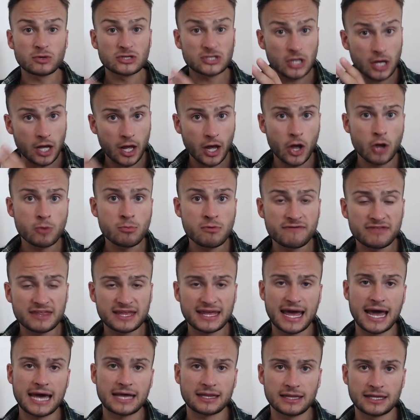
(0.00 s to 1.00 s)
the home of the
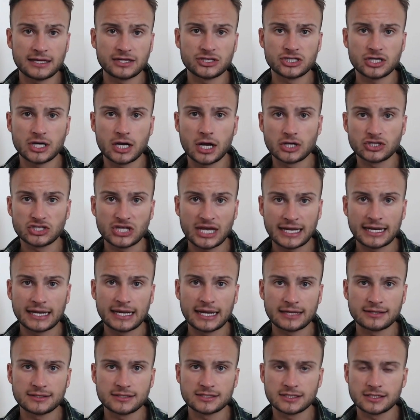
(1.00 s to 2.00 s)
Catholic Church in
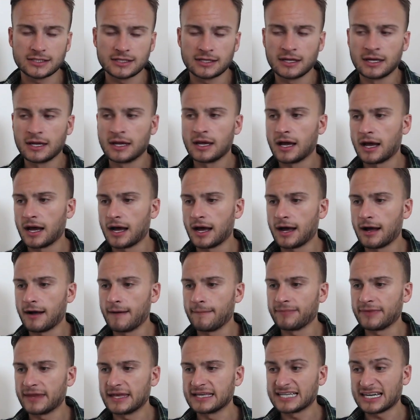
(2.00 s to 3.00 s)
London.
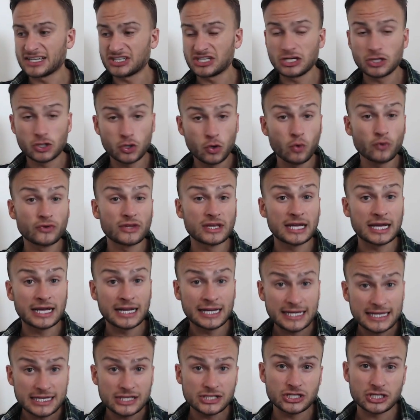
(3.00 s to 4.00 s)
It's actually called the
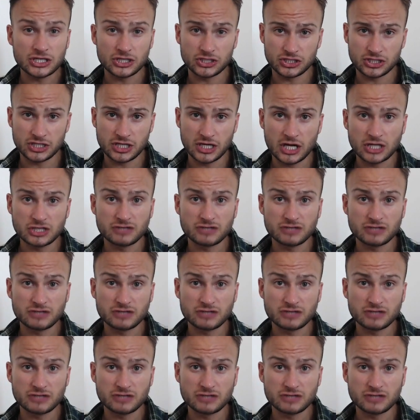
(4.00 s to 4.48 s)
Collegiate Church